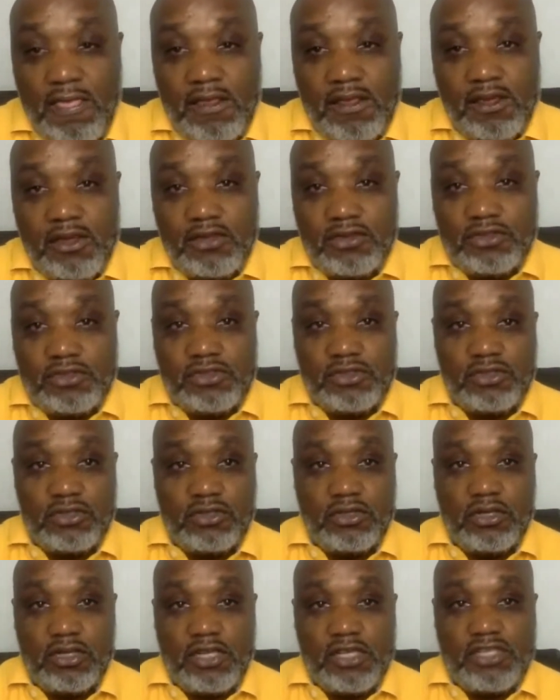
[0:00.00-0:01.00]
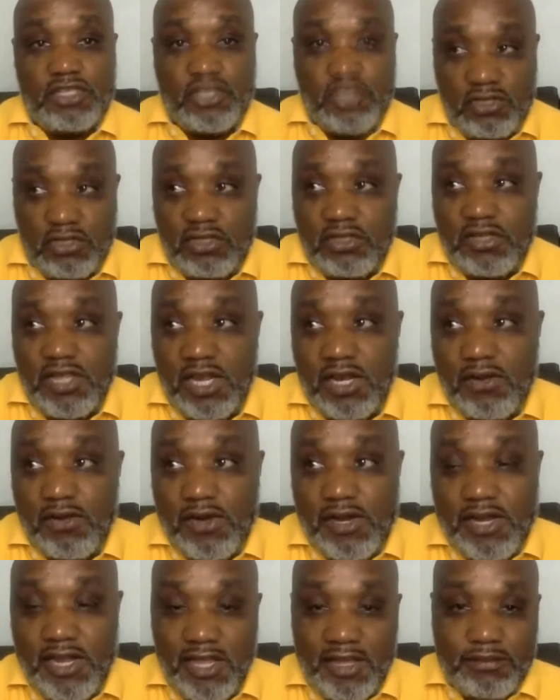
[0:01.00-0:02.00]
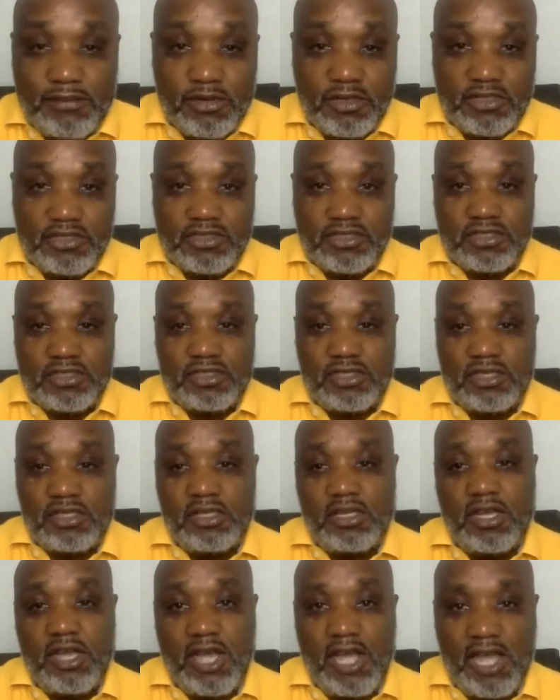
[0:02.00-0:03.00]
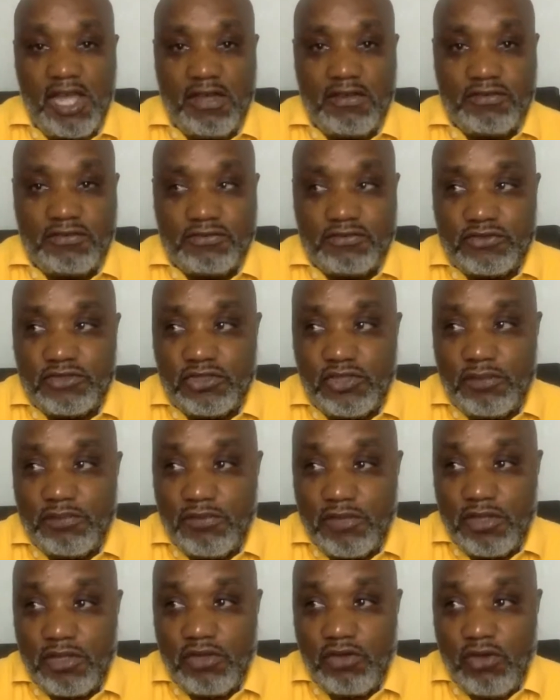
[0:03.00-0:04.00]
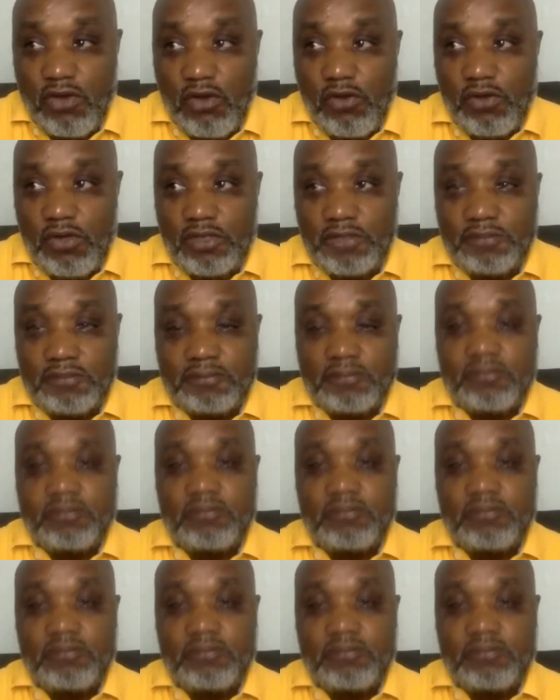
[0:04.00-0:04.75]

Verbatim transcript: You know, so it's good that our neighbors have something going